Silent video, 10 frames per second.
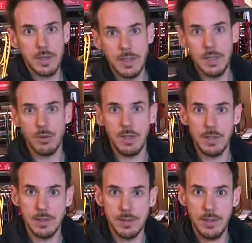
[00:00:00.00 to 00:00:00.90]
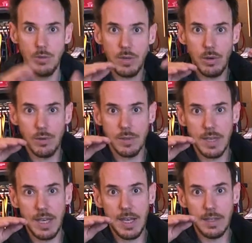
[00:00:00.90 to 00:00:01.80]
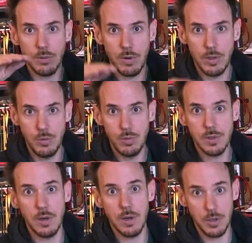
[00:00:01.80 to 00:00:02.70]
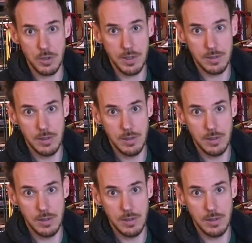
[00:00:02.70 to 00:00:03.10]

gear in a series also can reduce harshness.